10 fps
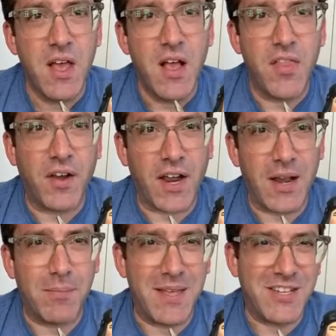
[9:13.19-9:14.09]
they're got to
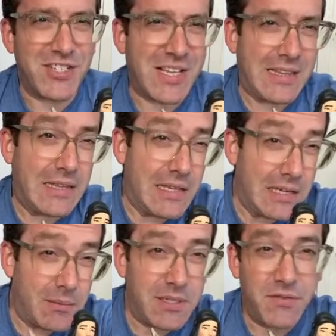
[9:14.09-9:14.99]
be just a
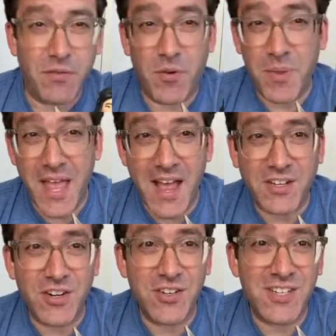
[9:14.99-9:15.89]
little bit different from the
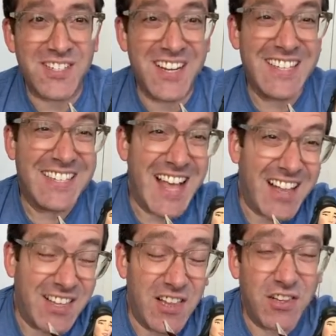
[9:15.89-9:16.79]
actors. It doesn't
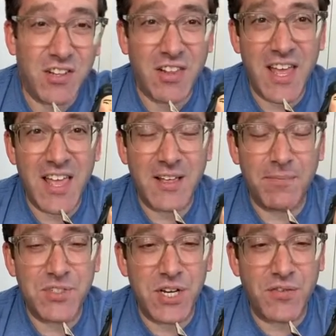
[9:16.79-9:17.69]
exactly look
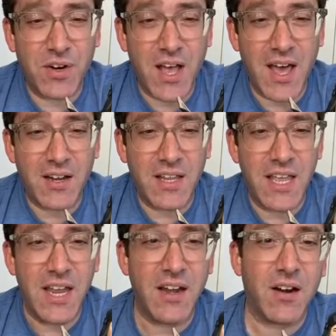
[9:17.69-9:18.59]
like Jennifer Connelly
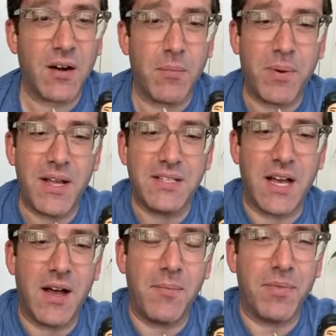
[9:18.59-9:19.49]
here, but
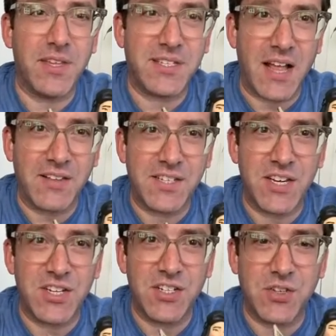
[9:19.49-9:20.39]
the
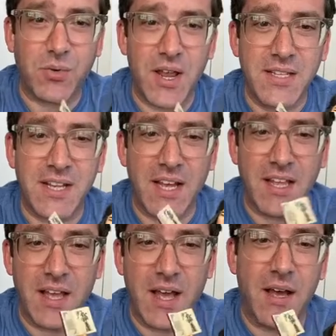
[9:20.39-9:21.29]
stylization is great.
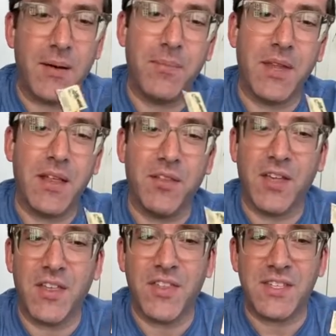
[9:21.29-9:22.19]
And
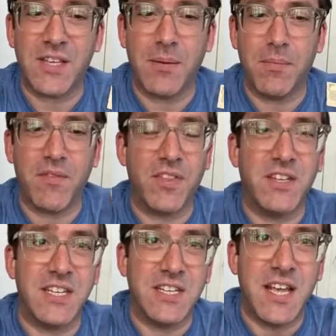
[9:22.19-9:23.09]
looking at this, I'm loving the
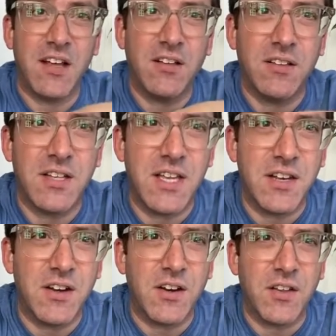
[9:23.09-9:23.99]
detail
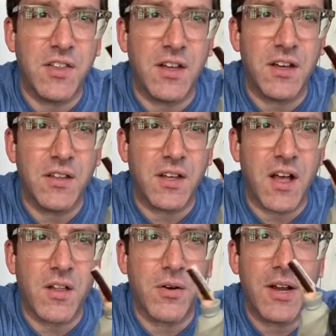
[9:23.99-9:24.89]
in the
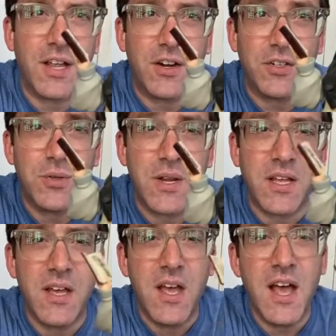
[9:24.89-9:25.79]
coloring in her
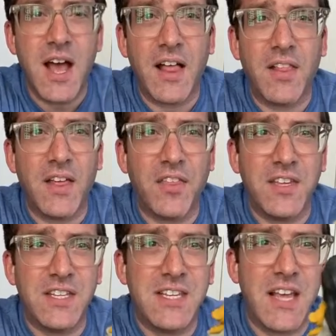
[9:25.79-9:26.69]
tunic. I like the
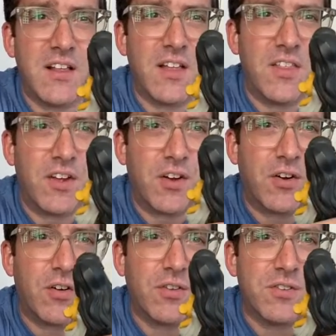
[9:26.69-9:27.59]
detail in the
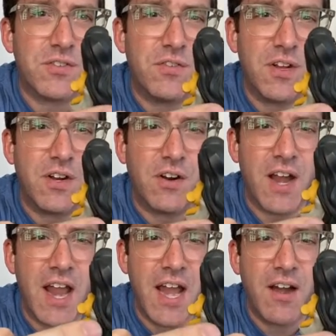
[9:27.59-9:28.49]
curls in her
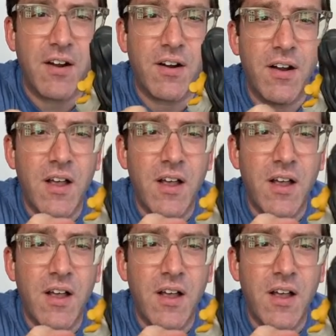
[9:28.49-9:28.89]
hair.